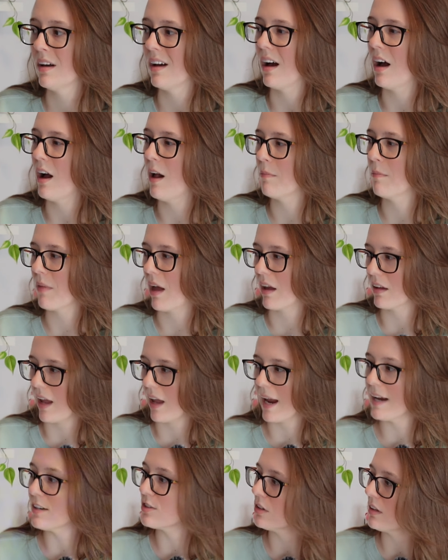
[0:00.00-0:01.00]

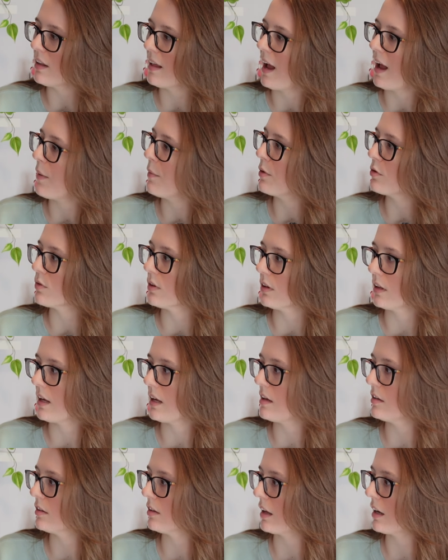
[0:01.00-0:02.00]
Occasionally I would
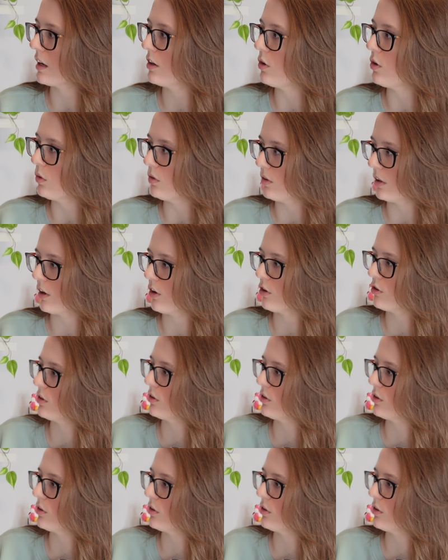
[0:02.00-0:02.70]
release like a new sticker